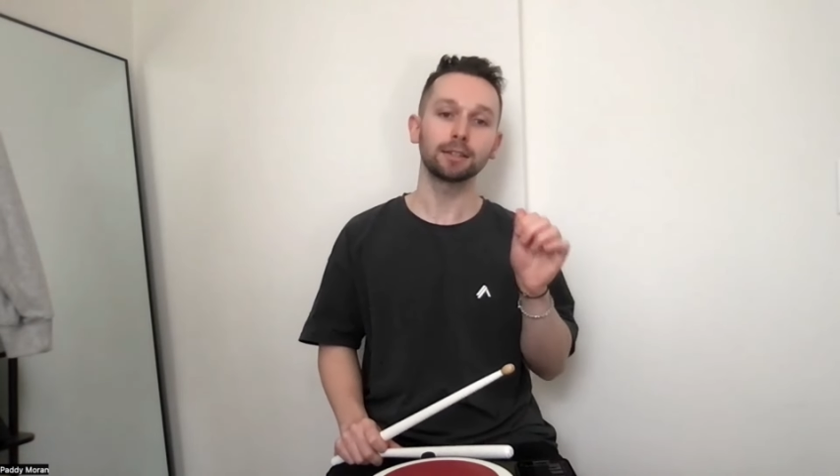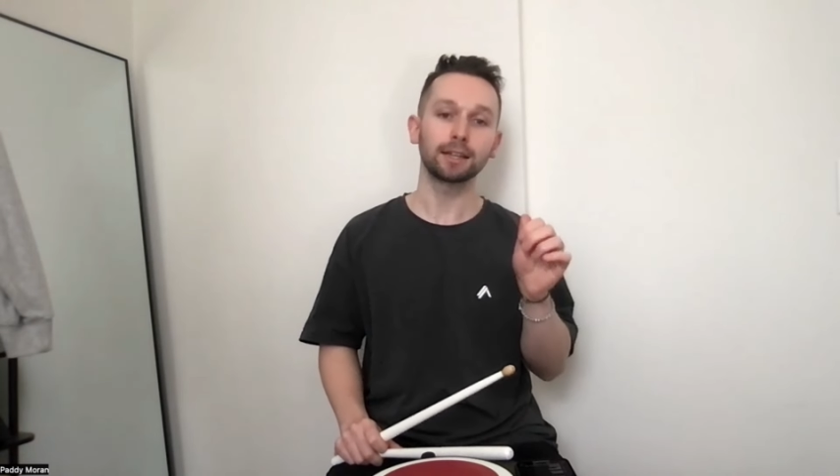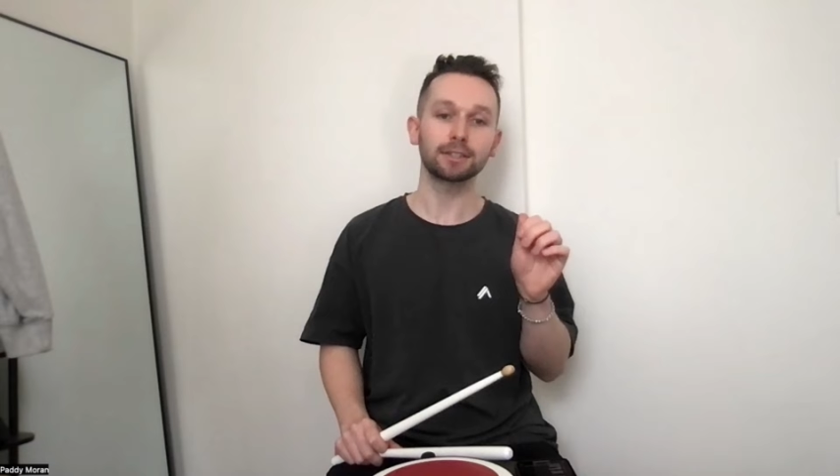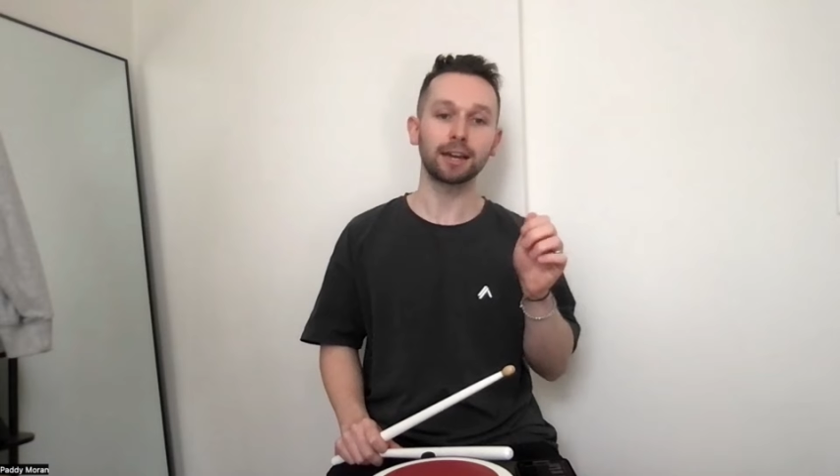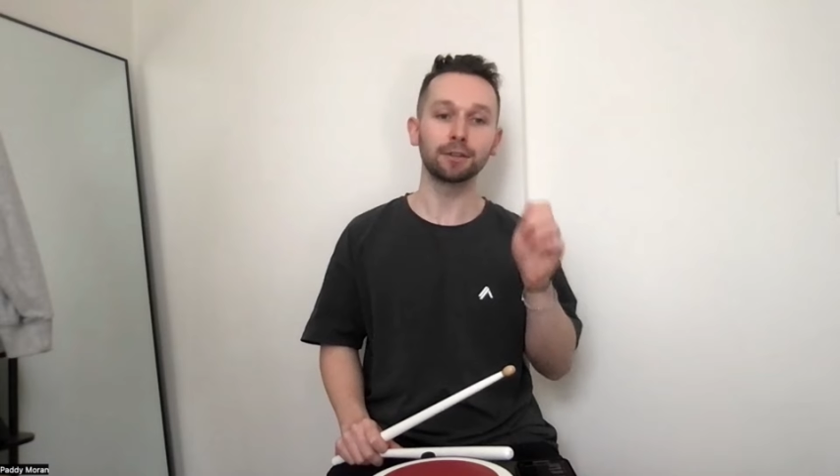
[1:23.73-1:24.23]

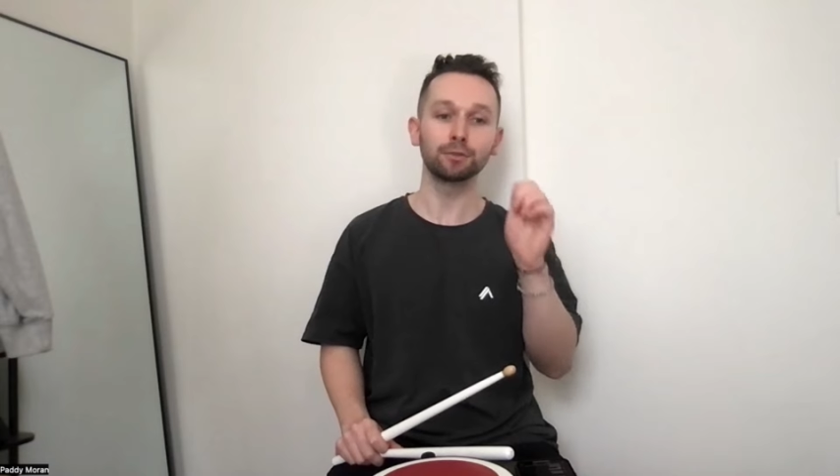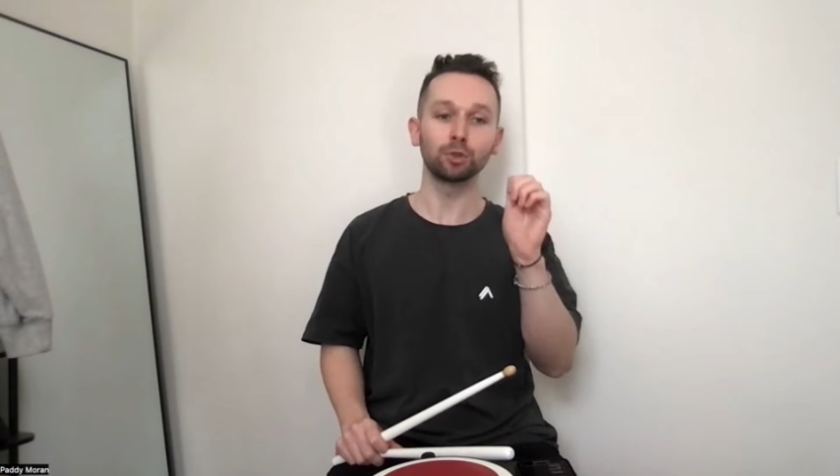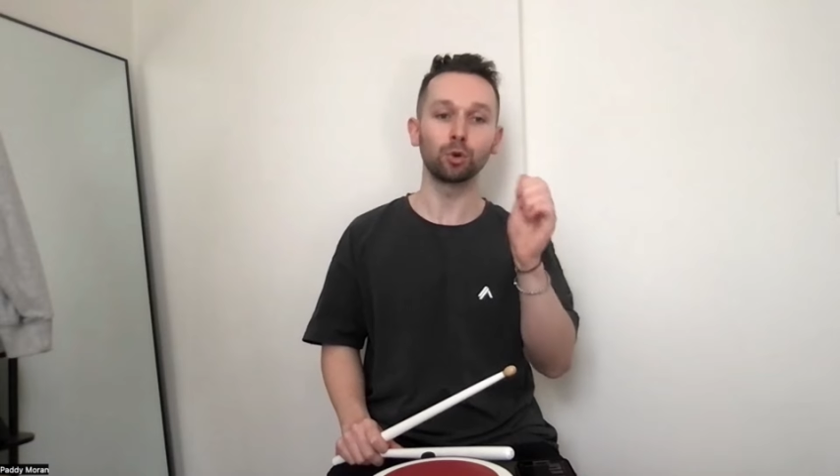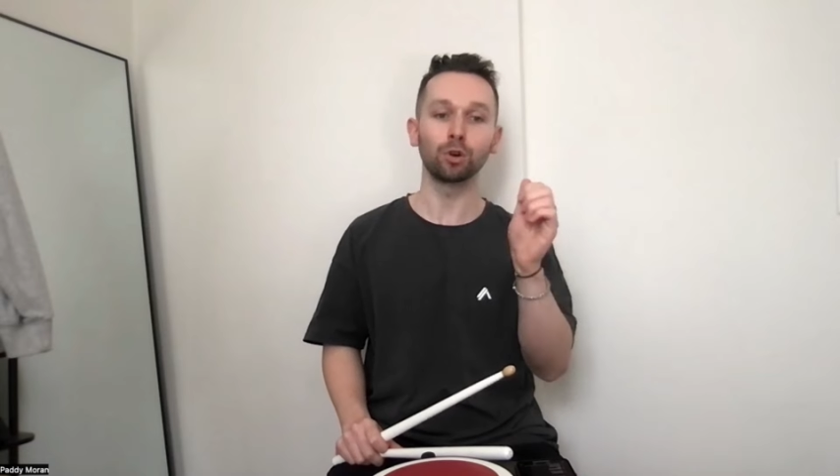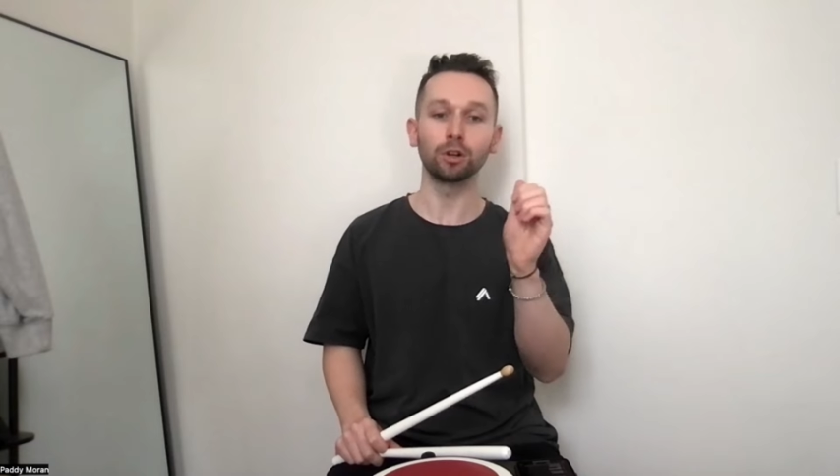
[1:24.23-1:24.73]
that's kind of
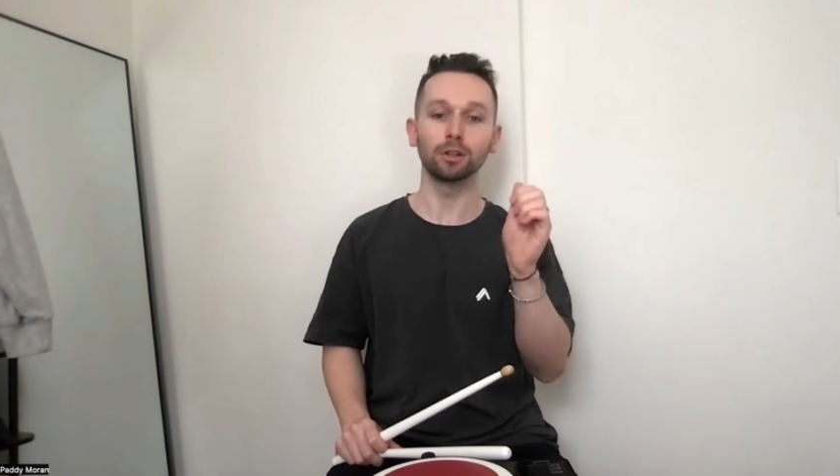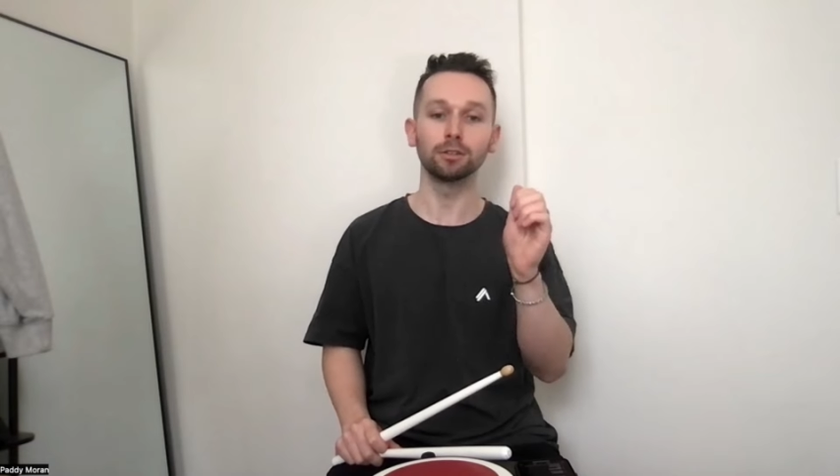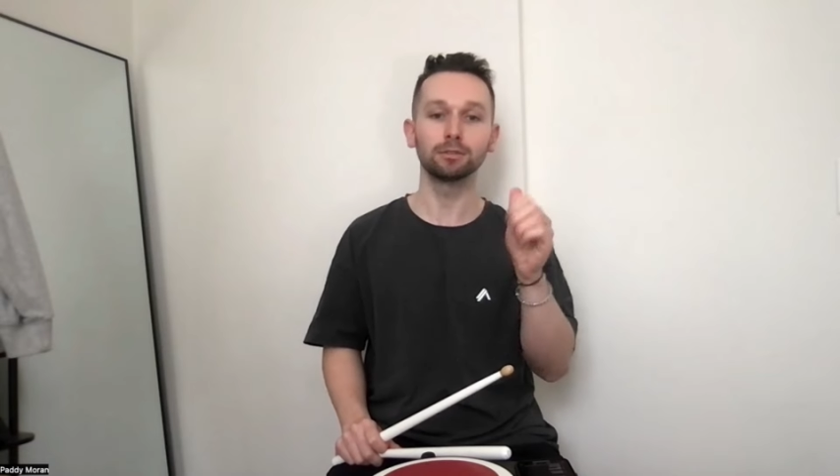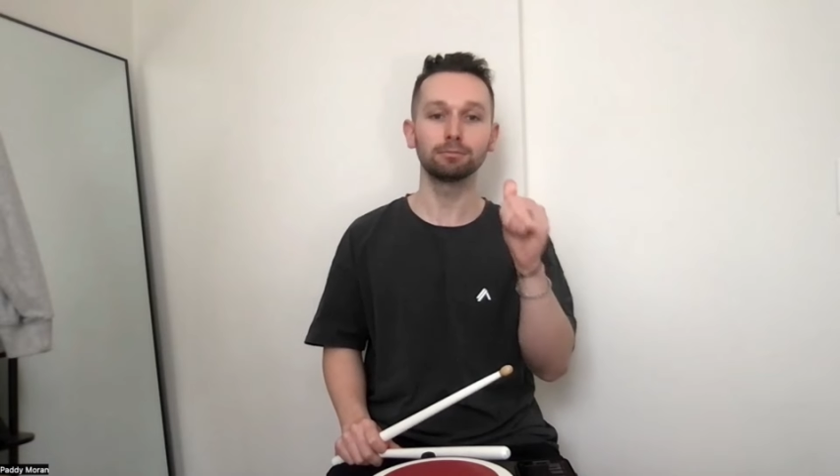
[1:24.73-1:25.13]
your